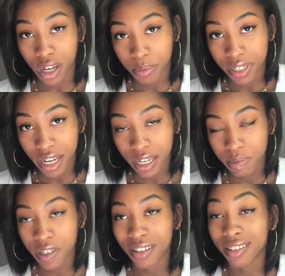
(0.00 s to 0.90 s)

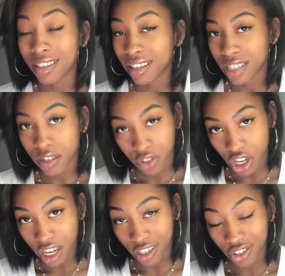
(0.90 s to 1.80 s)
update because things have
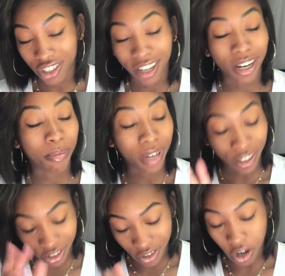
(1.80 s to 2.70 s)
changed and I'm
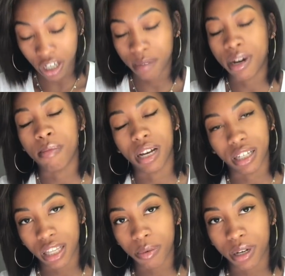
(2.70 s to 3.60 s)
not just talking about my
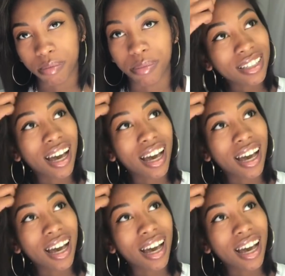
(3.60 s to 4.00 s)
glow ups.